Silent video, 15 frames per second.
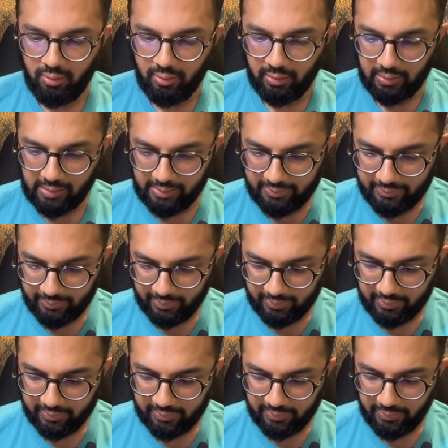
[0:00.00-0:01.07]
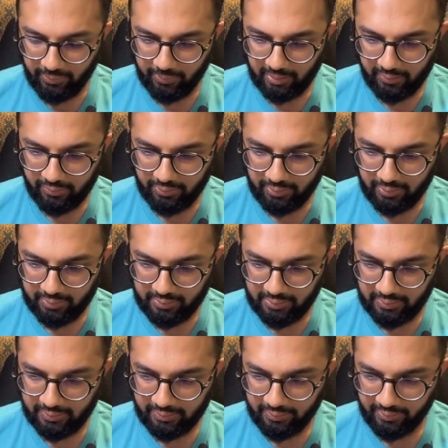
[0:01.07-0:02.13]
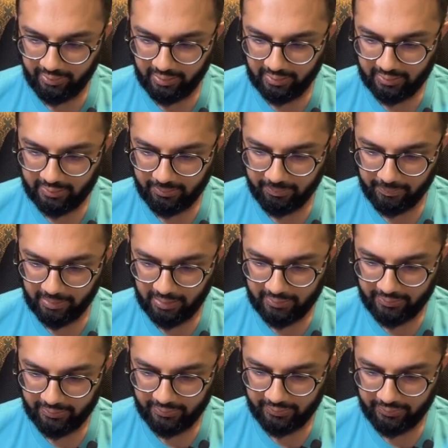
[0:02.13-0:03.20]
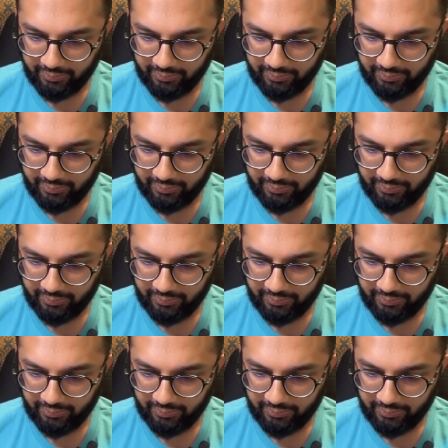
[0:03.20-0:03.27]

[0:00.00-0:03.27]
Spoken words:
And let's look at this new question. It says 3x plus